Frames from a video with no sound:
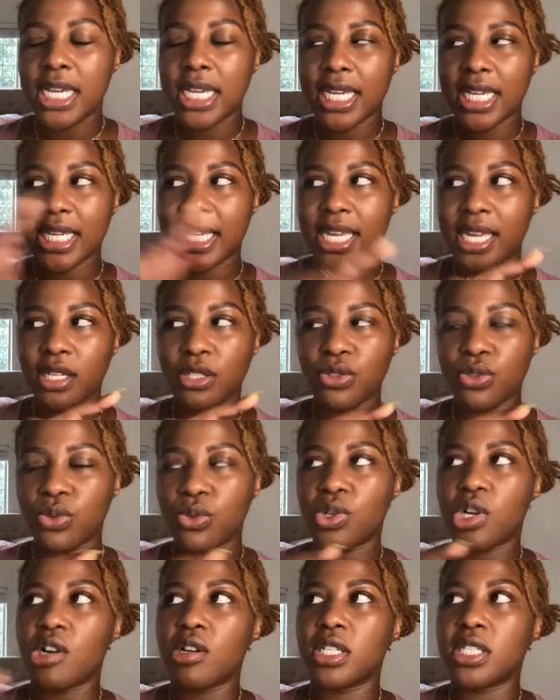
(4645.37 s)
it can't do
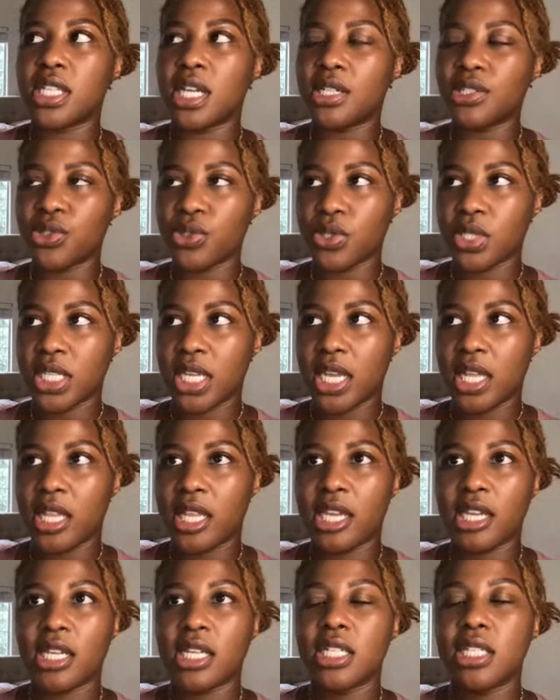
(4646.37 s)
horizontal
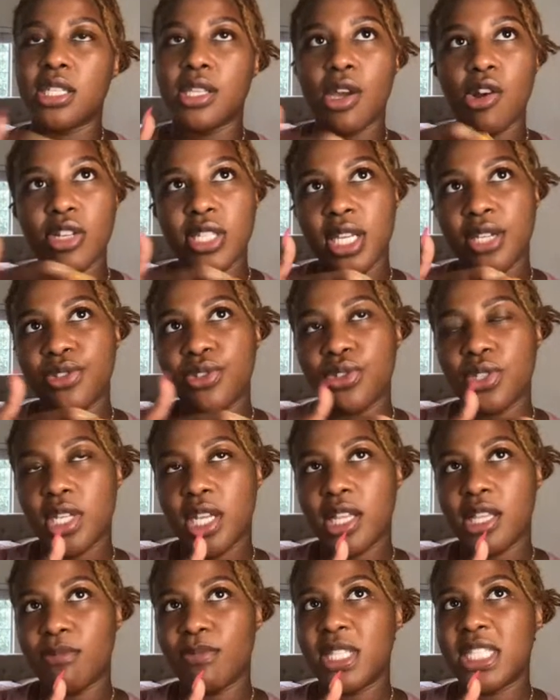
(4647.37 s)
scaling because horizontal
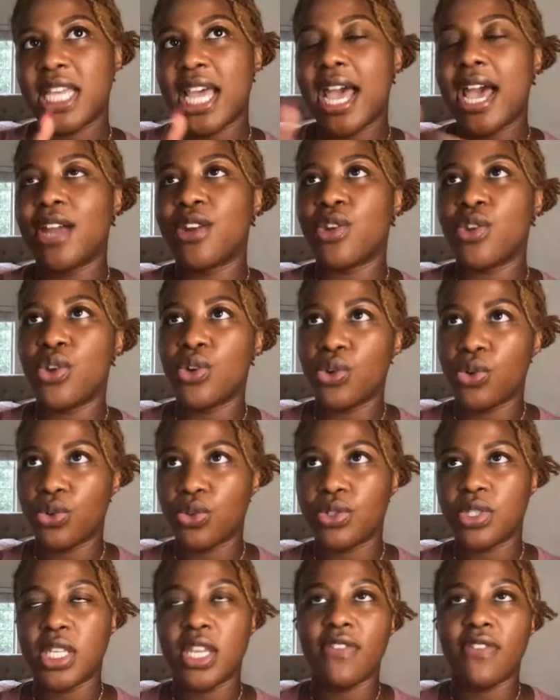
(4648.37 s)
scaling means I add nodes.